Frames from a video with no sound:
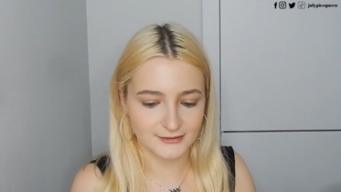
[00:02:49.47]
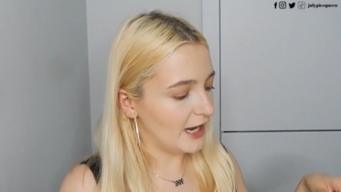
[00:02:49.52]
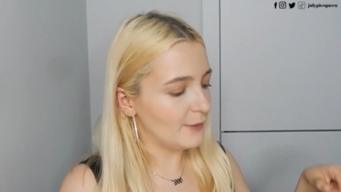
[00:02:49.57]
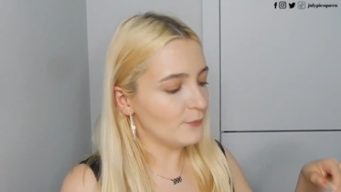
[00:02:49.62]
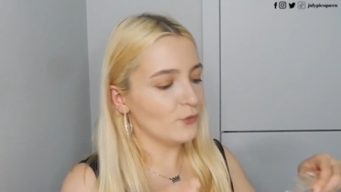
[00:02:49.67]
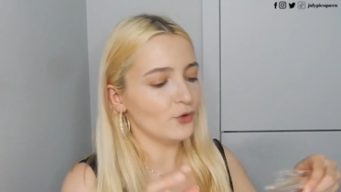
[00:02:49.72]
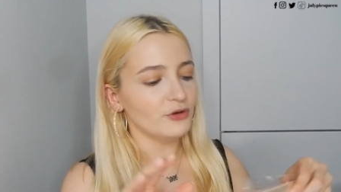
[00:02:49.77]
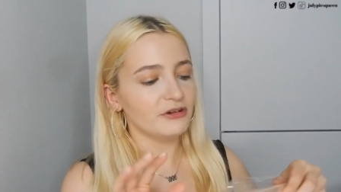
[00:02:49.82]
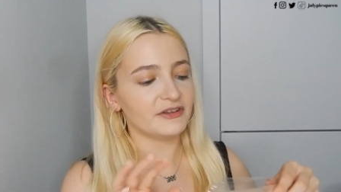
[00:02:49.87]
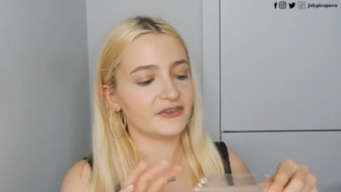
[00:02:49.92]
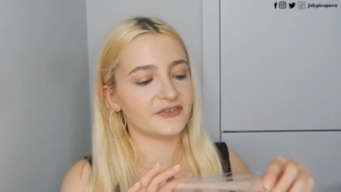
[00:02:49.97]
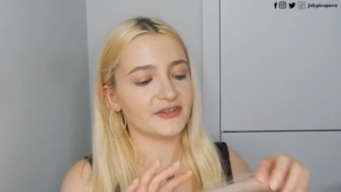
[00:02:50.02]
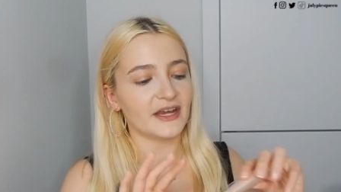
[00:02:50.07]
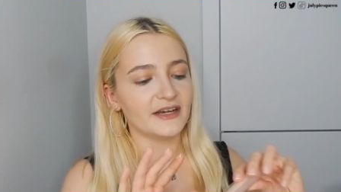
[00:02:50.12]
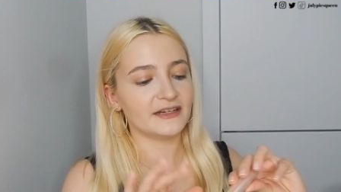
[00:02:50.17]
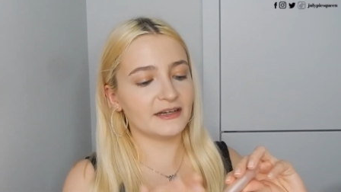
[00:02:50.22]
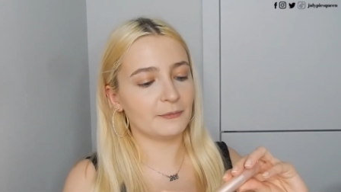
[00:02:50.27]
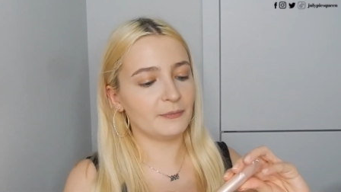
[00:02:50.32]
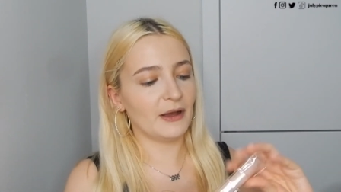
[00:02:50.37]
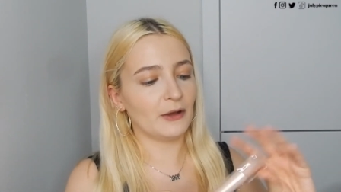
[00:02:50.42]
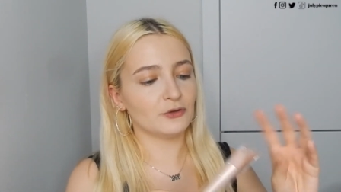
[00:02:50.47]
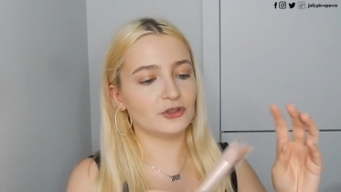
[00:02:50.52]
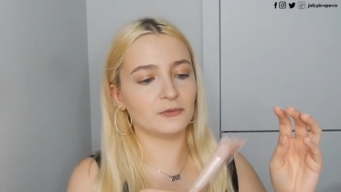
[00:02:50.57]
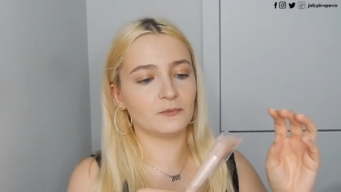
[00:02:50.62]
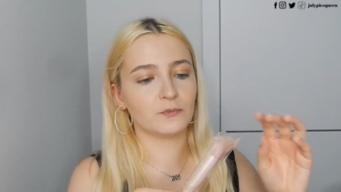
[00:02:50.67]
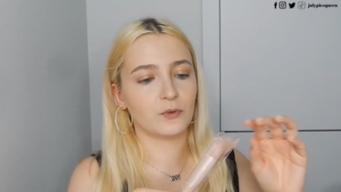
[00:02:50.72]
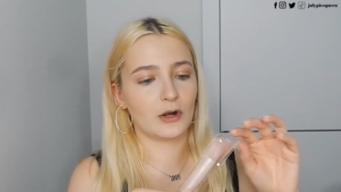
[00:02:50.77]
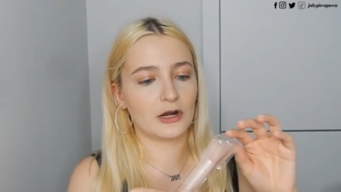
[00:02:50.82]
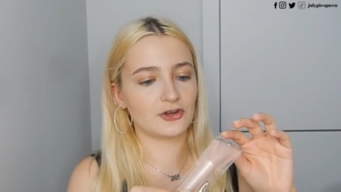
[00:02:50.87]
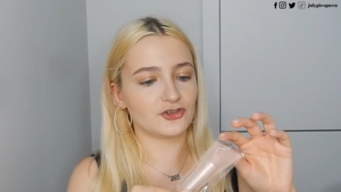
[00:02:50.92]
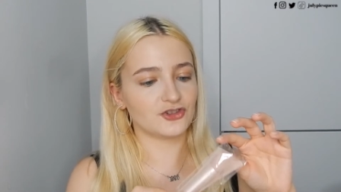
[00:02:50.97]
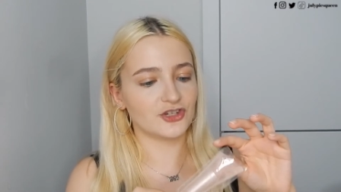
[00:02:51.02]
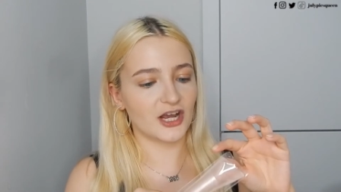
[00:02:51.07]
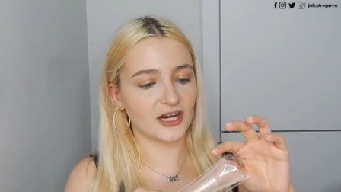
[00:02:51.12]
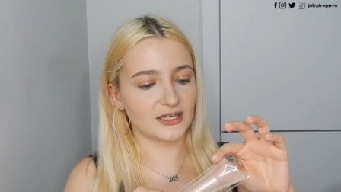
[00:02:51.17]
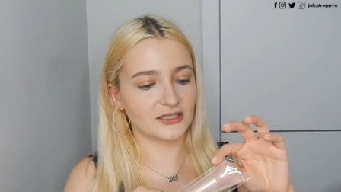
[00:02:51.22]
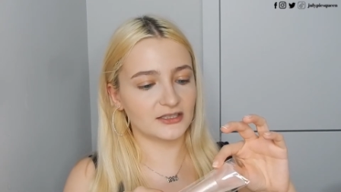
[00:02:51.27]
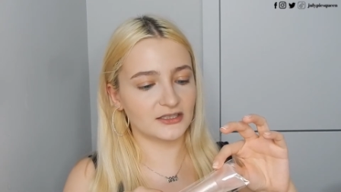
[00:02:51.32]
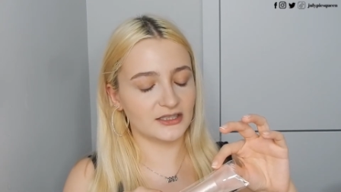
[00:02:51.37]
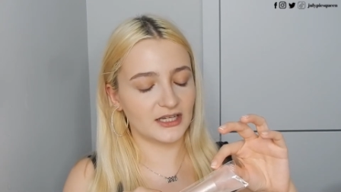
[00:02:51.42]
I'm more excited about the brush,
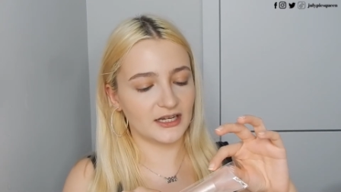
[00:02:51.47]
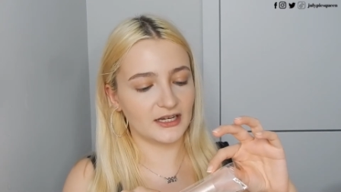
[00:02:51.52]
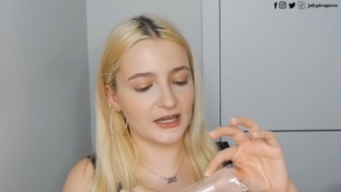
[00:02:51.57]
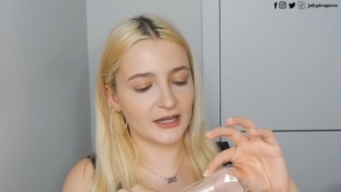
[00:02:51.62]
not gonna lie.